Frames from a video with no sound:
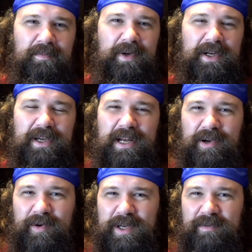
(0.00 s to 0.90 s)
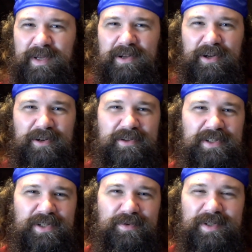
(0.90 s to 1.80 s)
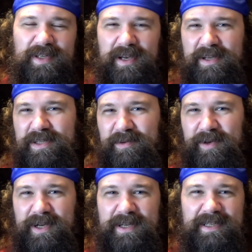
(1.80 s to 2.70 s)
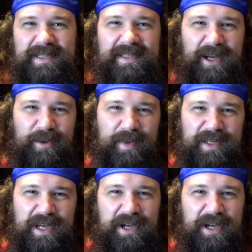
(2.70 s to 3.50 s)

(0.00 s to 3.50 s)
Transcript: But anyway, amid all the Suicide Squad excitement,